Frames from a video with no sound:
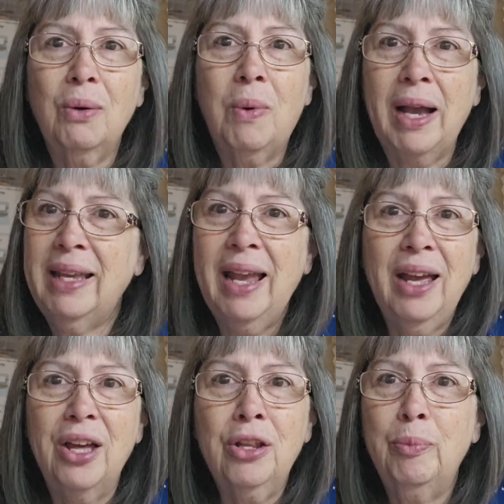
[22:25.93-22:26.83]
why
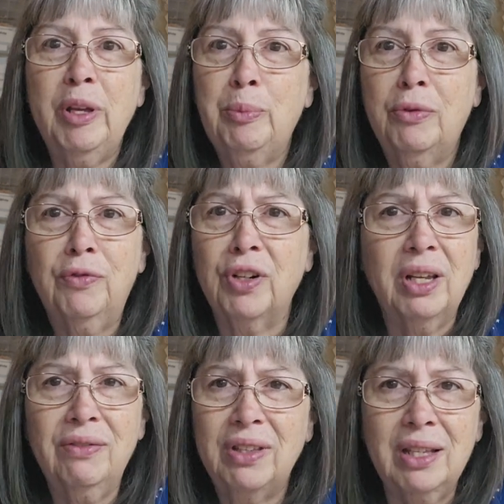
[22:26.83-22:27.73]
can't other people
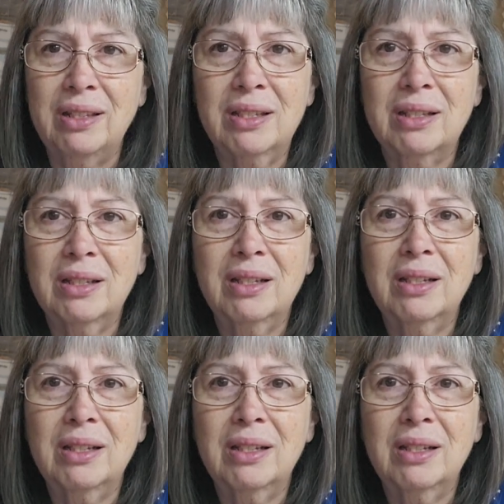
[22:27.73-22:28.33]
forgive things